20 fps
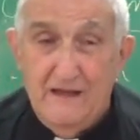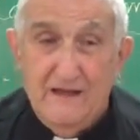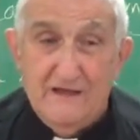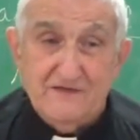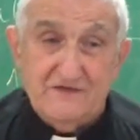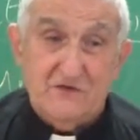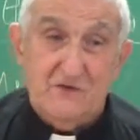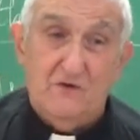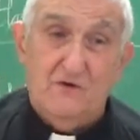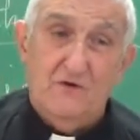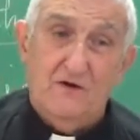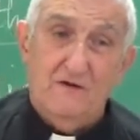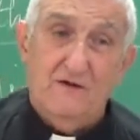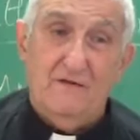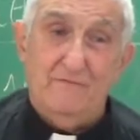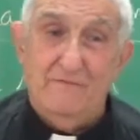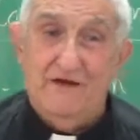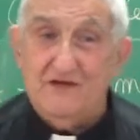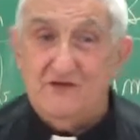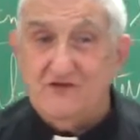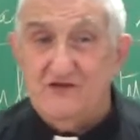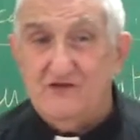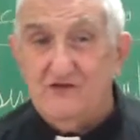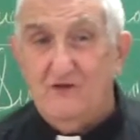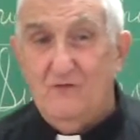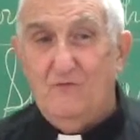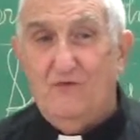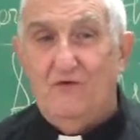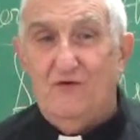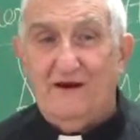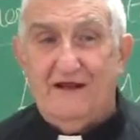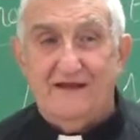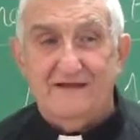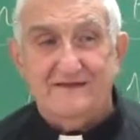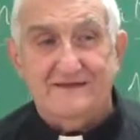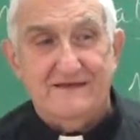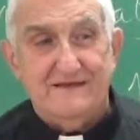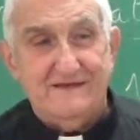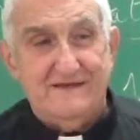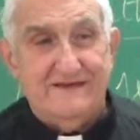So imagine the poor
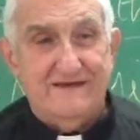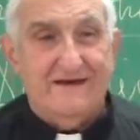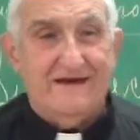Indians, they